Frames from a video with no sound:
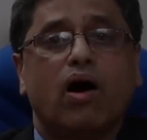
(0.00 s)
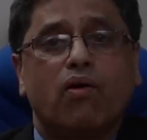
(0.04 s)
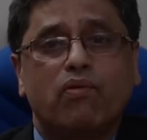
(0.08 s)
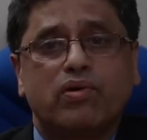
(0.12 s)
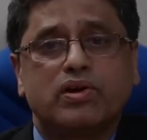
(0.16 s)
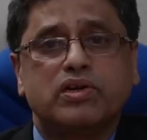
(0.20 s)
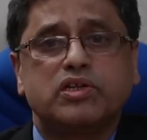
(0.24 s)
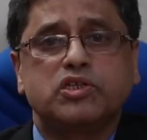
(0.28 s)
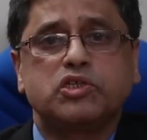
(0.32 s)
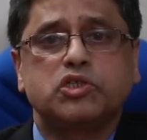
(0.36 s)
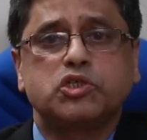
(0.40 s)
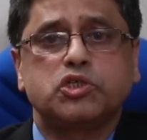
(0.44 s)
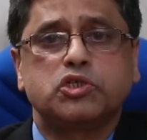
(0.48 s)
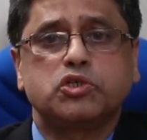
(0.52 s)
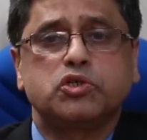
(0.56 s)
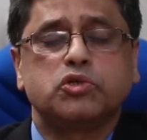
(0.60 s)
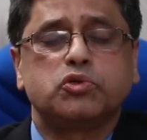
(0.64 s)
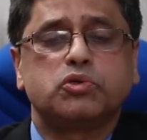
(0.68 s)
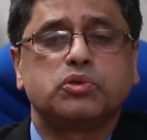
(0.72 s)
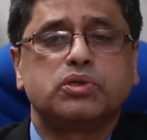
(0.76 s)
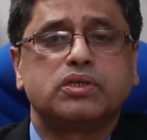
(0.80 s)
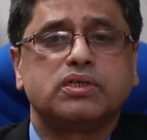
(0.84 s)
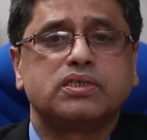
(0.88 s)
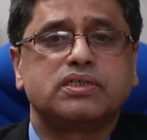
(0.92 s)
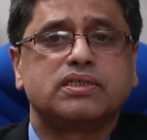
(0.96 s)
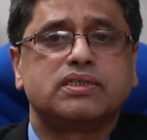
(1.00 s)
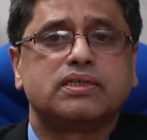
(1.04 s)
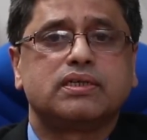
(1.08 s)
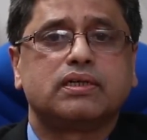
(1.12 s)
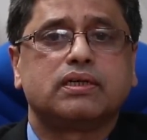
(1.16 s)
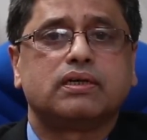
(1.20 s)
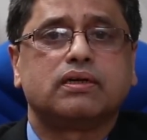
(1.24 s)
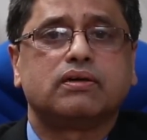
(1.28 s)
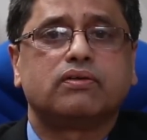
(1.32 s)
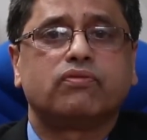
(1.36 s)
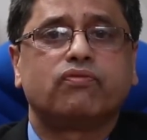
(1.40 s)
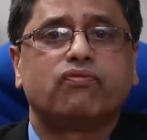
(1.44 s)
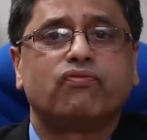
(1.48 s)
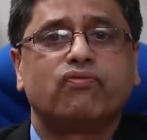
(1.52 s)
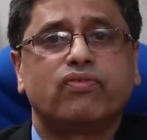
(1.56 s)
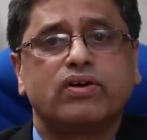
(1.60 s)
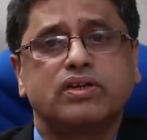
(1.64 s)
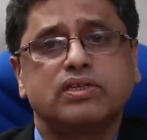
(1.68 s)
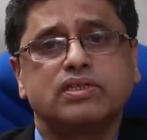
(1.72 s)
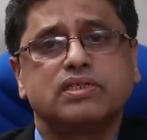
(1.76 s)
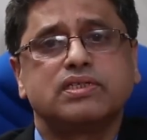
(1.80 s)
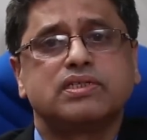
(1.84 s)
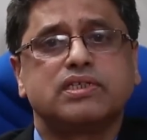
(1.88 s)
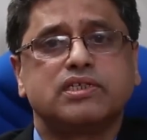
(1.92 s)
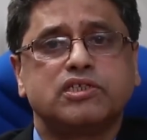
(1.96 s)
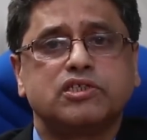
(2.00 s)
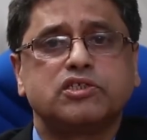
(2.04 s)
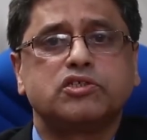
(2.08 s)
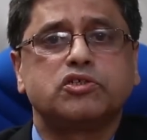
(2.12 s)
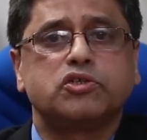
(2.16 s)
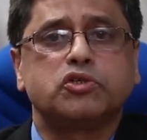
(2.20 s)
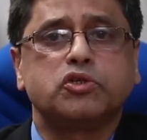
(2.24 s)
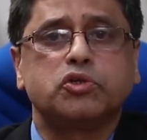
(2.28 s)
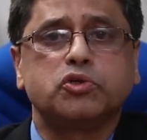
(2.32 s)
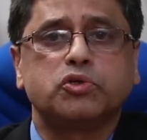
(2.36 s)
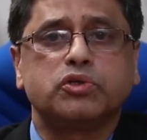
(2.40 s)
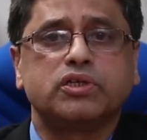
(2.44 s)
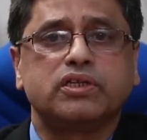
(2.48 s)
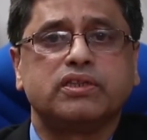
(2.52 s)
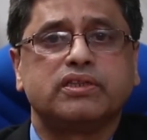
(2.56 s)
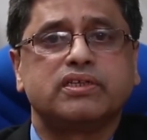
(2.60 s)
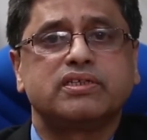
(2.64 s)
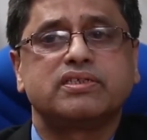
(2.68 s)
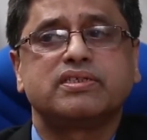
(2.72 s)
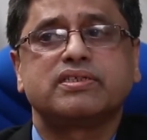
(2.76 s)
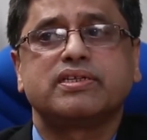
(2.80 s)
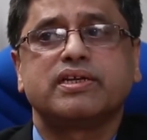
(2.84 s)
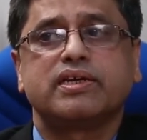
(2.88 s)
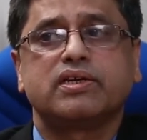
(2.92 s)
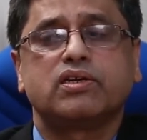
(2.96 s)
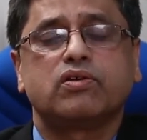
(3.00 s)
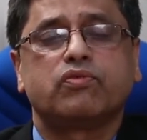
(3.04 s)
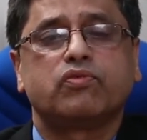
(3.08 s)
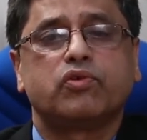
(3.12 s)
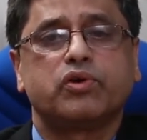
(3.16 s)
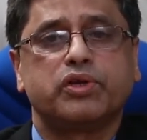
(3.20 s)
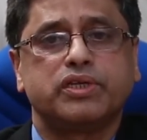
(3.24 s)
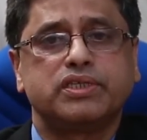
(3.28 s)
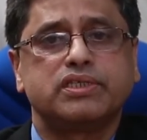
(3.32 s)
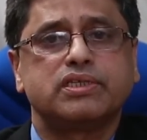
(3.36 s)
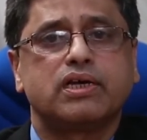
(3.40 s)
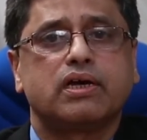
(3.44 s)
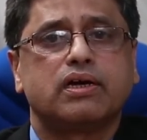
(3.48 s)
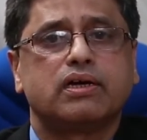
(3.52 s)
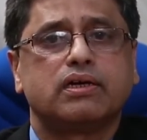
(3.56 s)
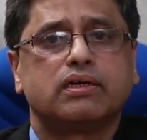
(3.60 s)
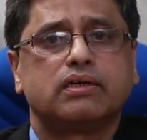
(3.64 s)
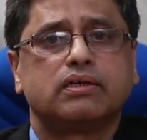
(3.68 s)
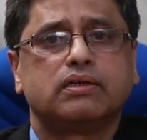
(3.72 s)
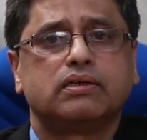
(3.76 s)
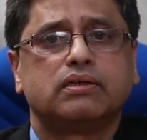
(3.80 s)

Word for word: Our institute is the first institute in the state of Odisha